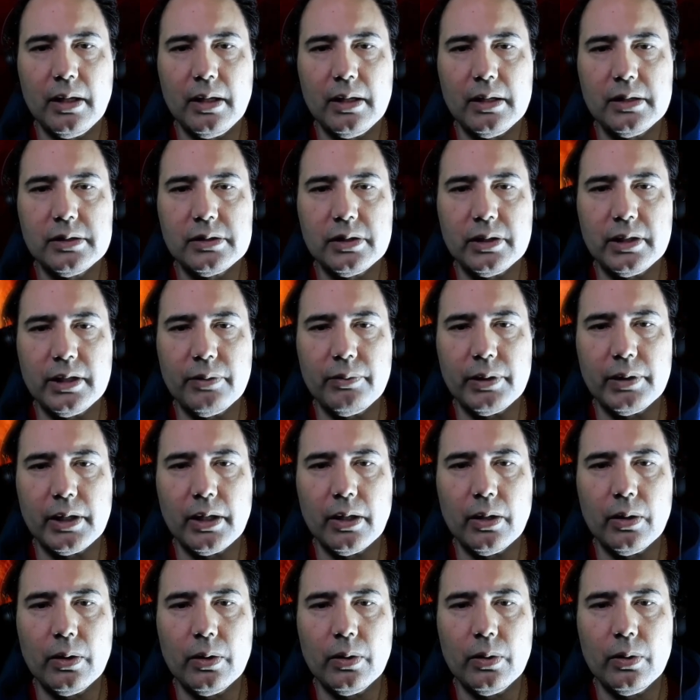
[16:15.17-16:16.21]
So here we
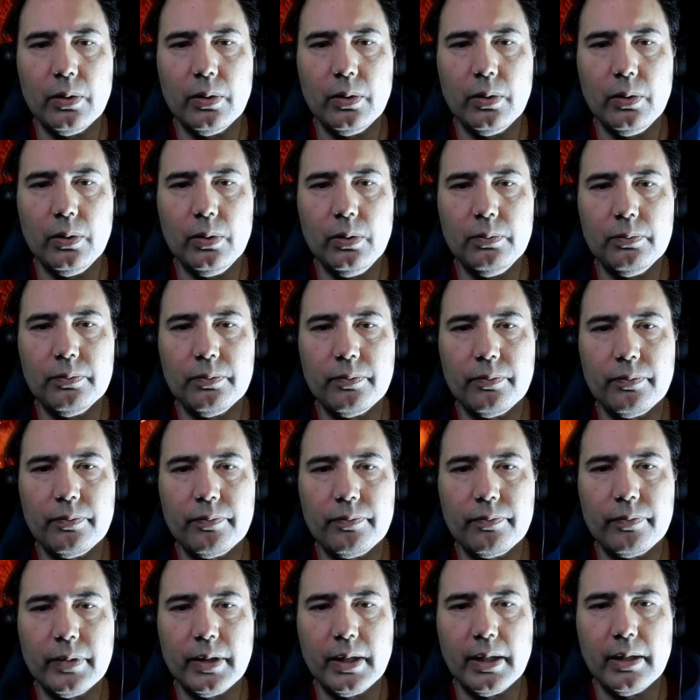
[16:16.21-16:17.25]
go.
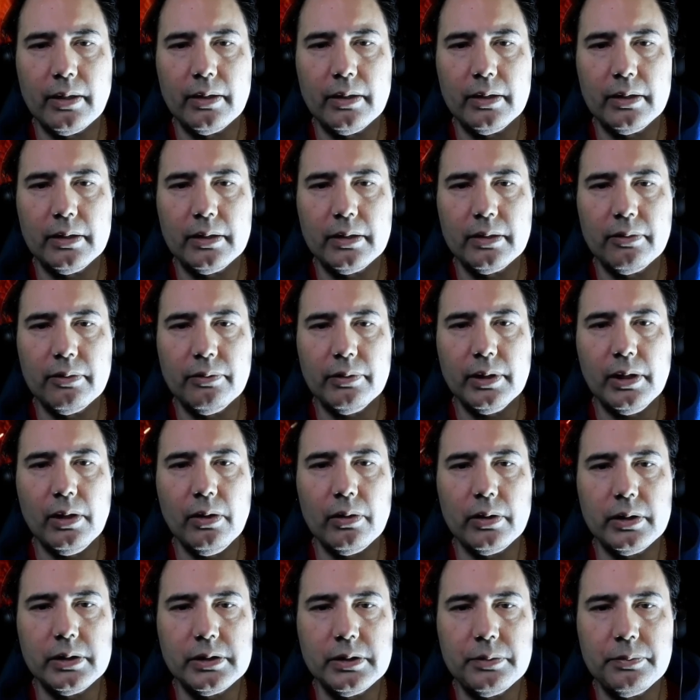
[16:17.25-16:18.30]
Here we go,
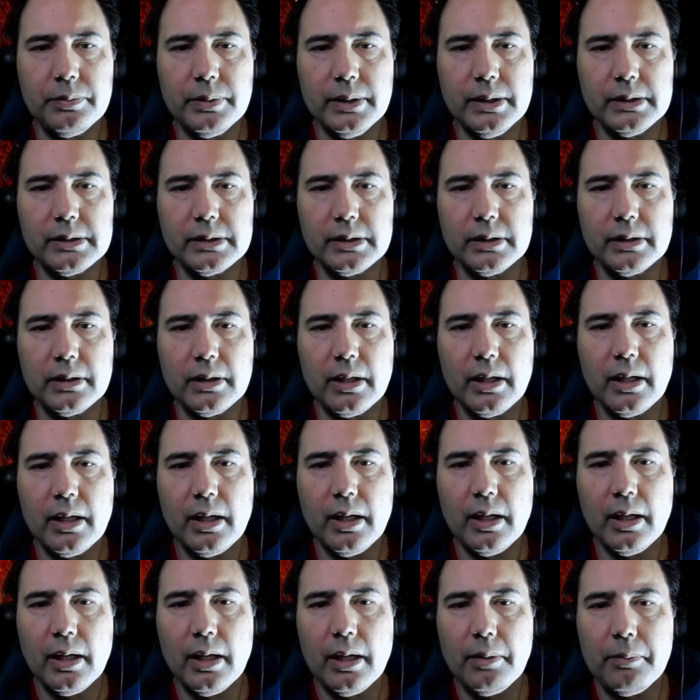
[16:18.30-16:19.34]
easy peasy.
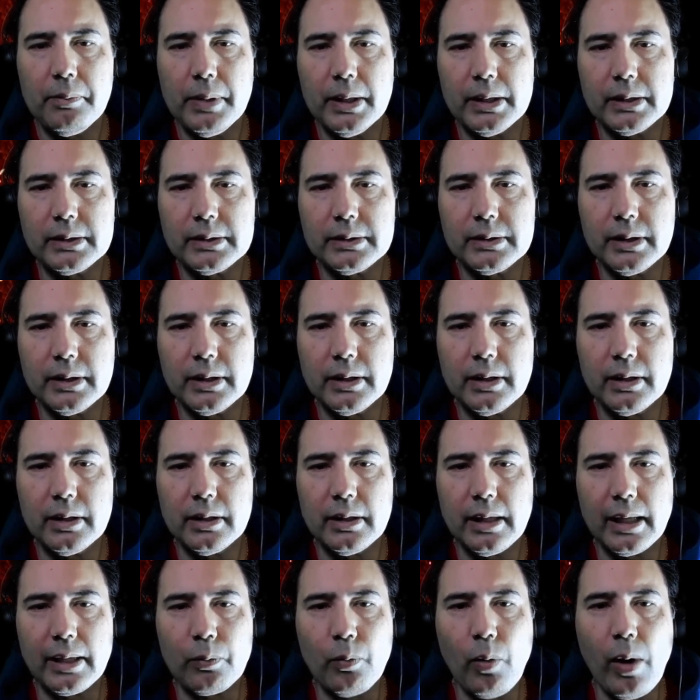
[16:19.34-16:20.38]
But
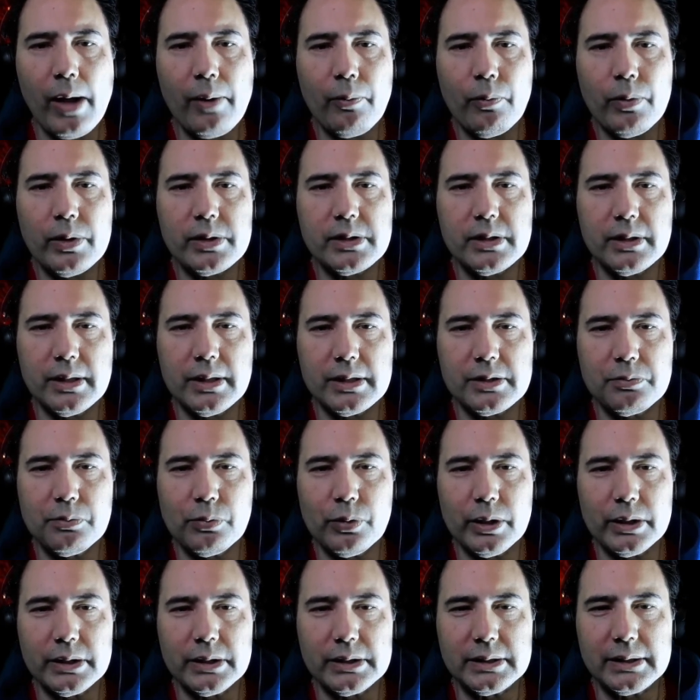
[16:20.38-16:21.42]
why wasn't this
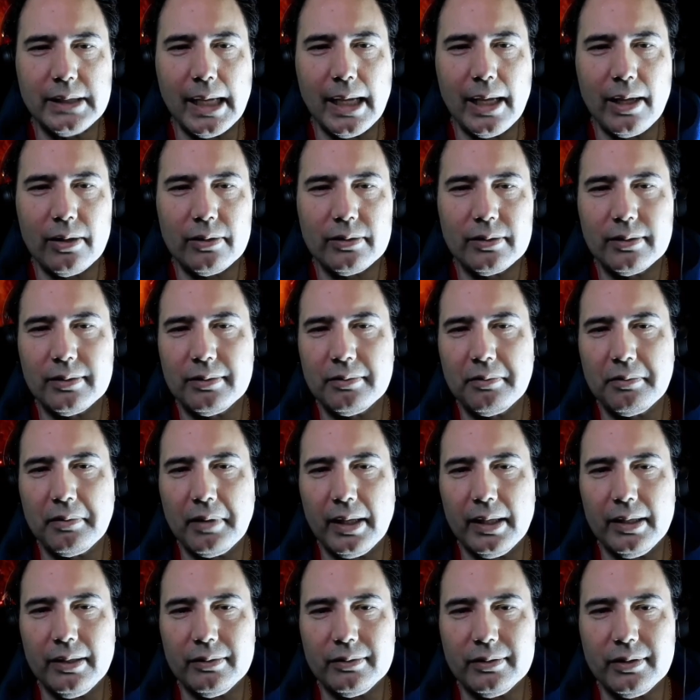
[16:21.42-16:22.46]
bridge down? I
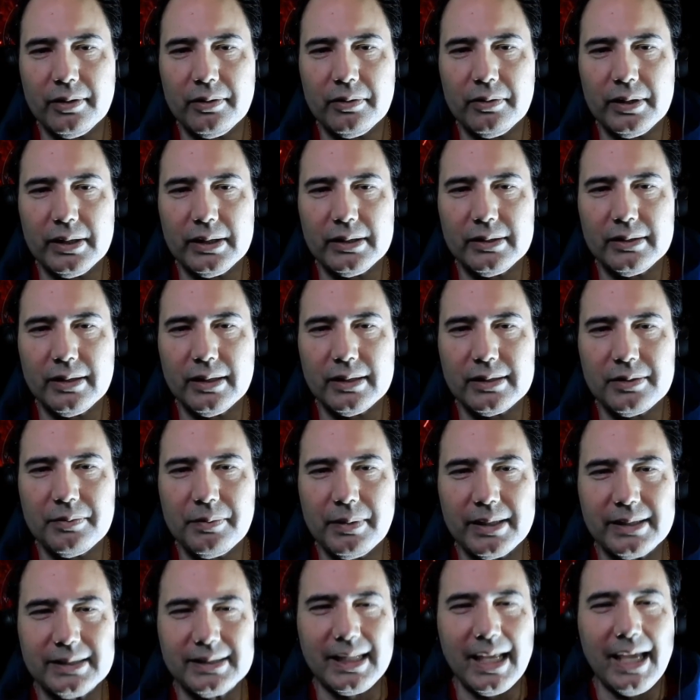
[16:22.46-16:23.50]
don't know. It doesn't
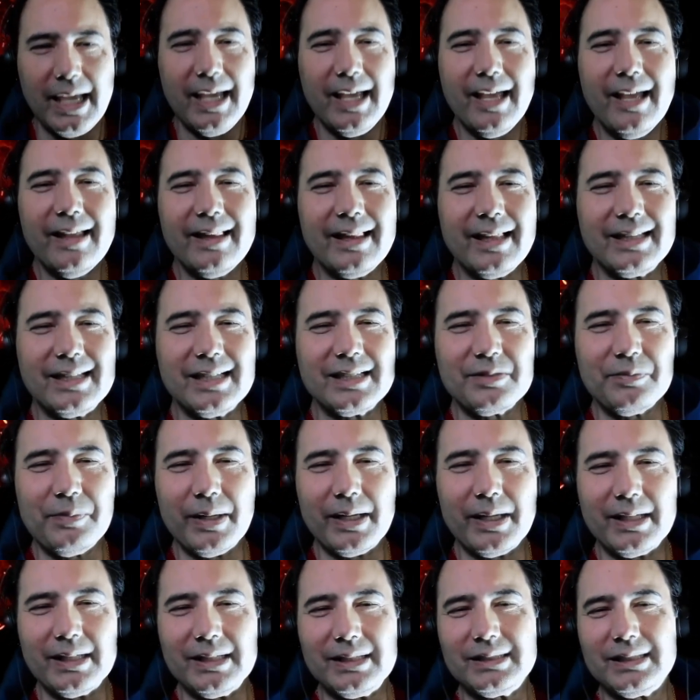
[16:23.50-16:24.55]
make that doesn't make
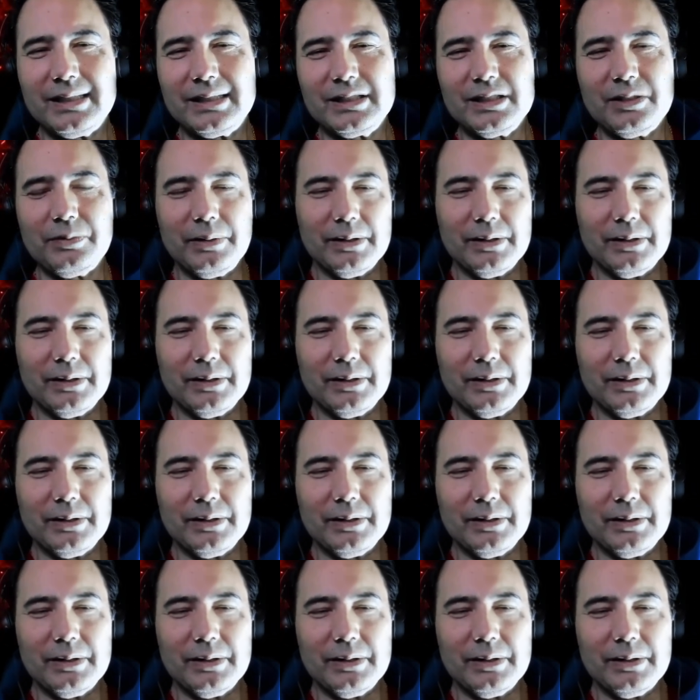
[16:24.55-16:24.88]
any sense to me.